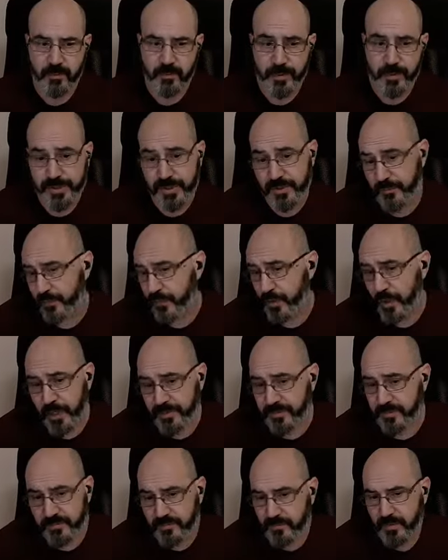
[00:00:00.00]
which is for
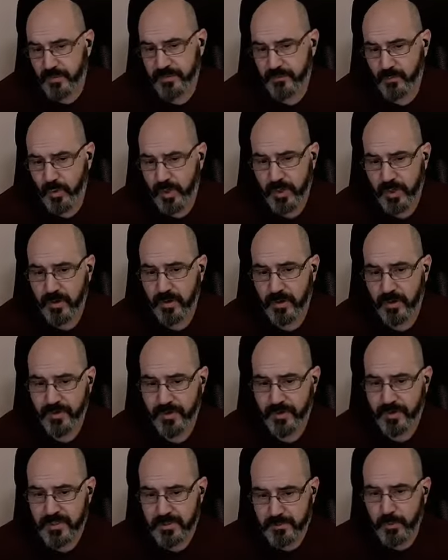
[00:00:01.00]
us, we are a
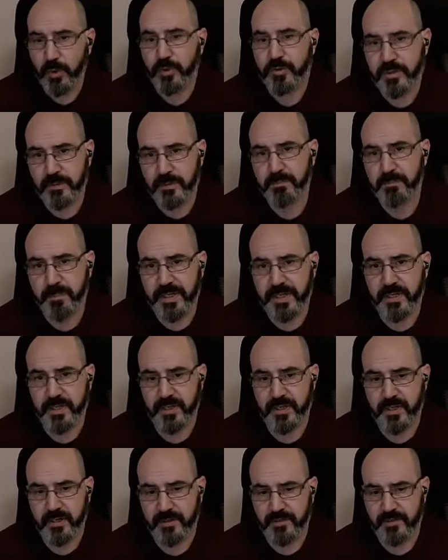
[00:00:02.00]
very small company.